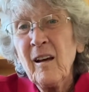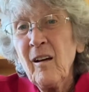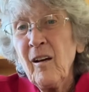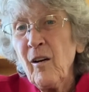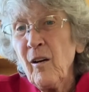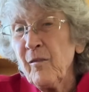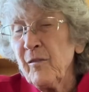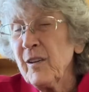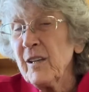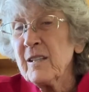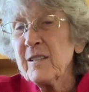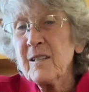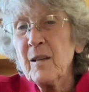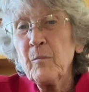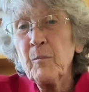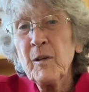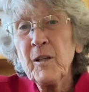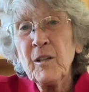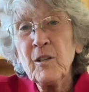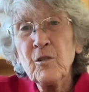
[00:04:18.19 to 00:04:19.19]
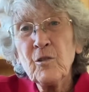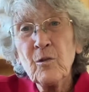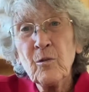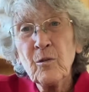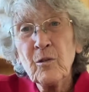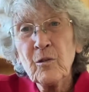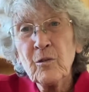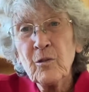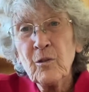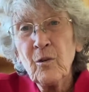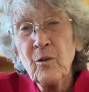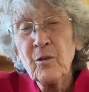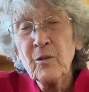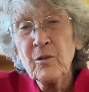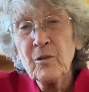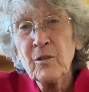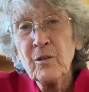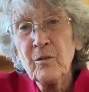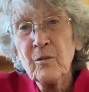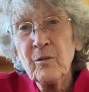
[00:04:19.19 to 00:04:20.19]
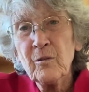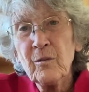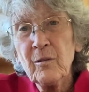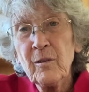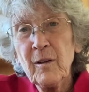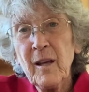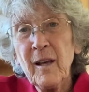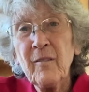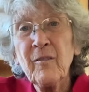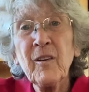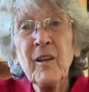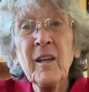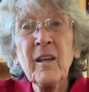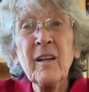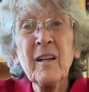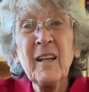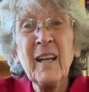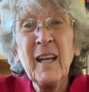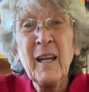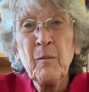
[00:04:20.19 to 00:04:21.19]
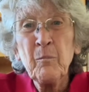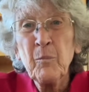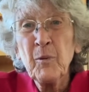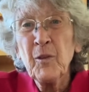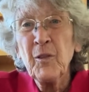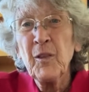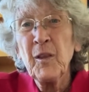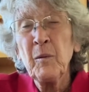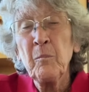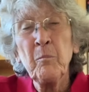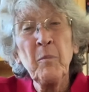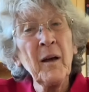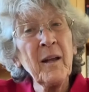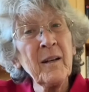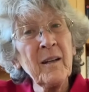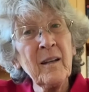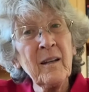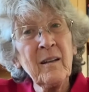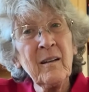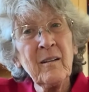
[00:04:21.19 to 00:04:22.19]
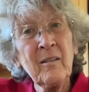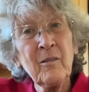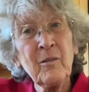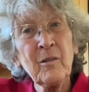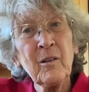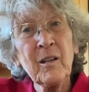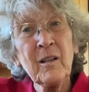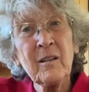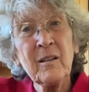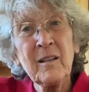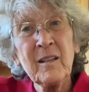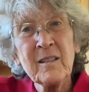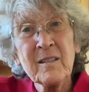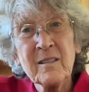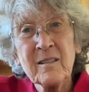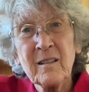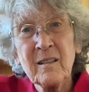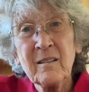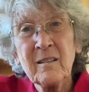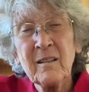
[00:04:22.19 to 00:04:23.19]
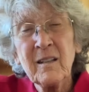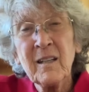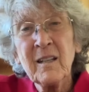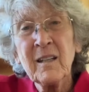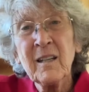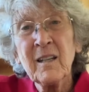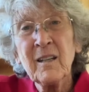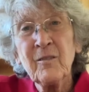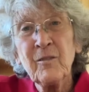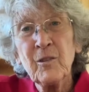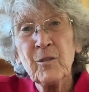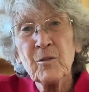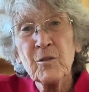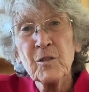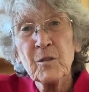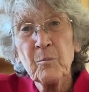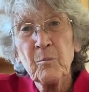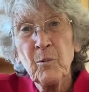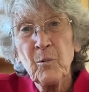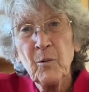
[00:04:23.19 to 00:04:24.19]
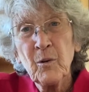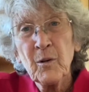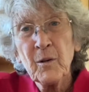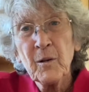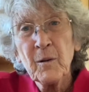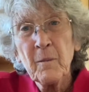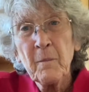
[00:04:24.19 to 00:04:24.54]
Having somebody talk to, having an empathy buddy who can listen and give you support.